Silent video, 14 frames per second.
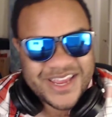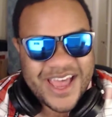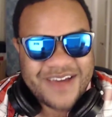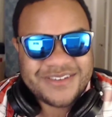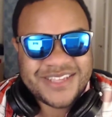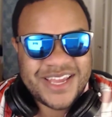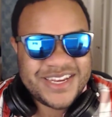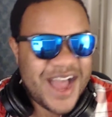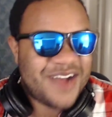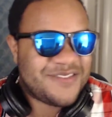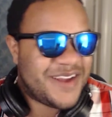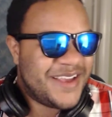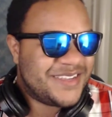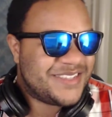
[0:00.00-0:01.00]
How is that not
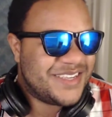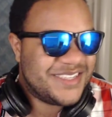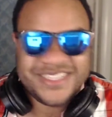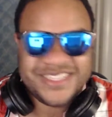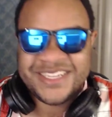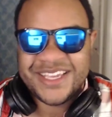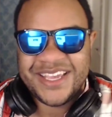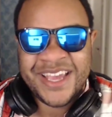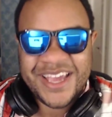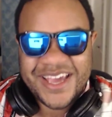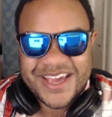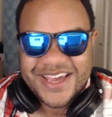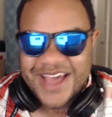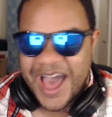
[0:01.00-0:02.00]
racist?
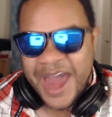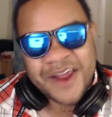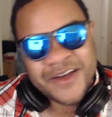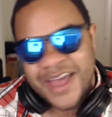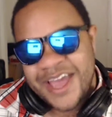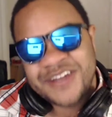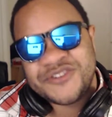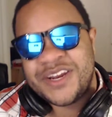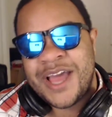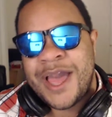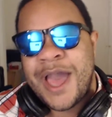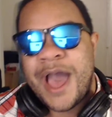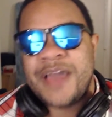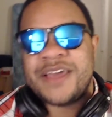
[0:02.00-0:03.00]
Adrian,
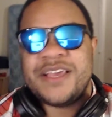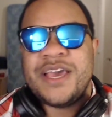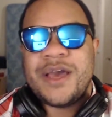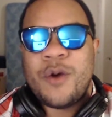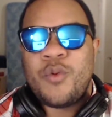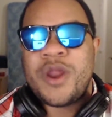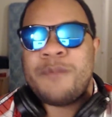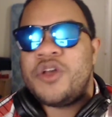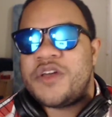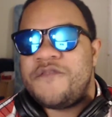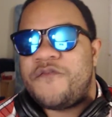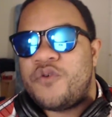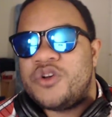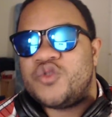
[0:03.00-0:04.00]
I get what I'm
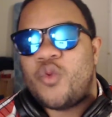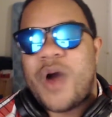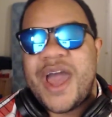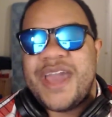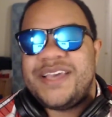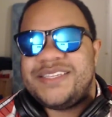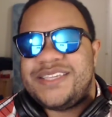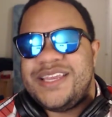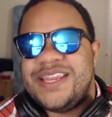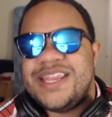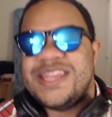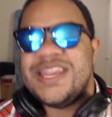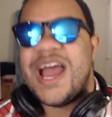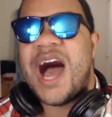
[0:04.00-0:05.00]
looking for is why is he
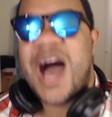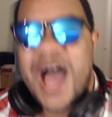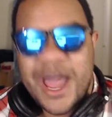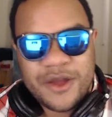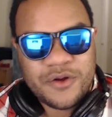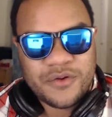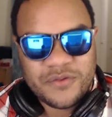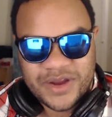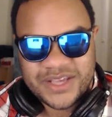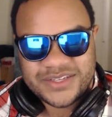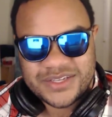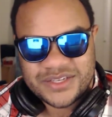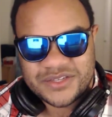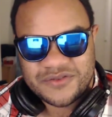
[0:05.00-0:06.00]
not
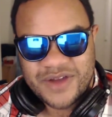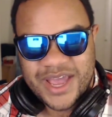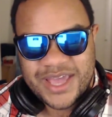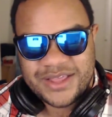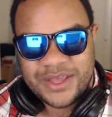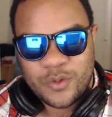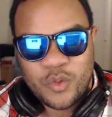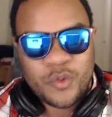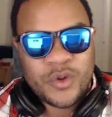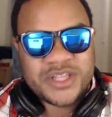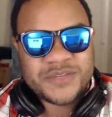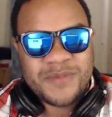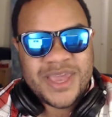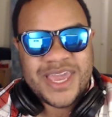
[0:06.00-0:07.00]
racist, right? Like,
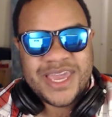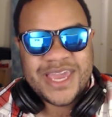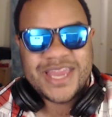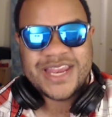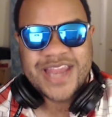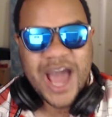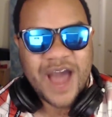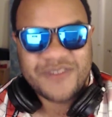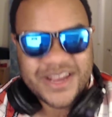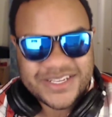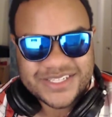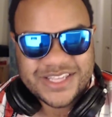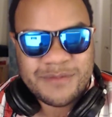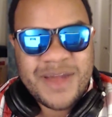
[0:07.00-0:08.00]
what's making it not
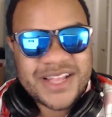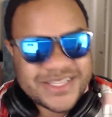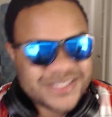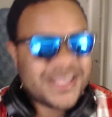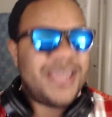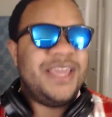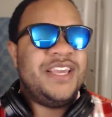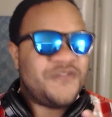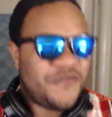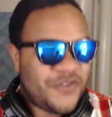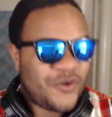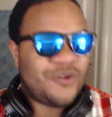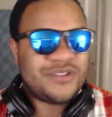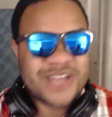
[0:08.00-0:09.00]
racist? I'm not saying he's
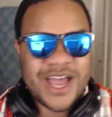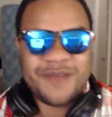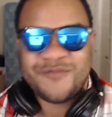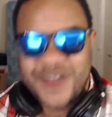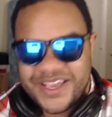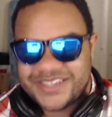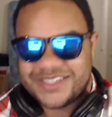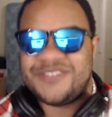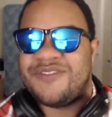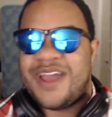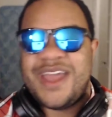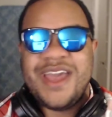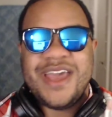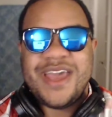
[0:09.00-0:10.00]
full-time racist,
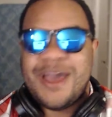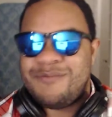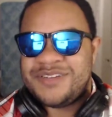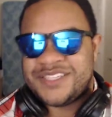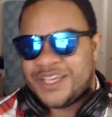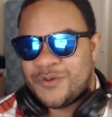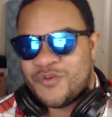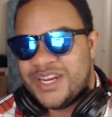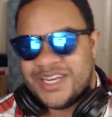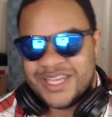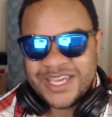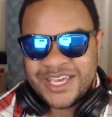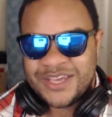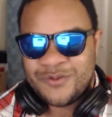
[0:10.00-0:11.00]
right? I'm just saying what he
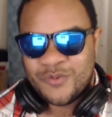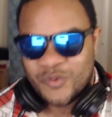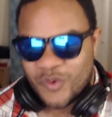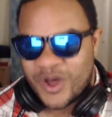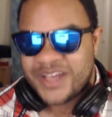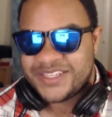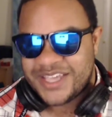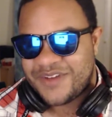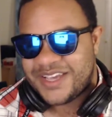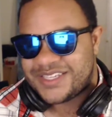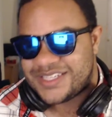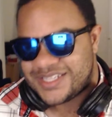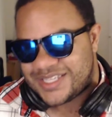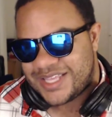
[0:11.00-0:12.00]
did was a
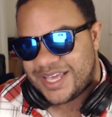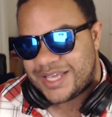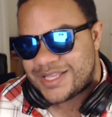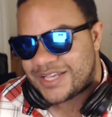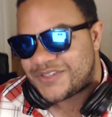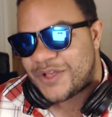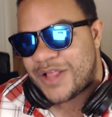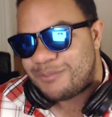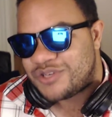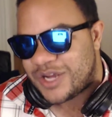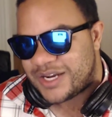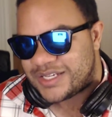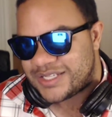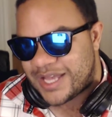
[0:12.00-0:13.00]
racist thing. That's all I'm
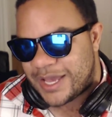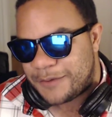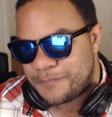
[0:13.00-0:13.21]
trying to say.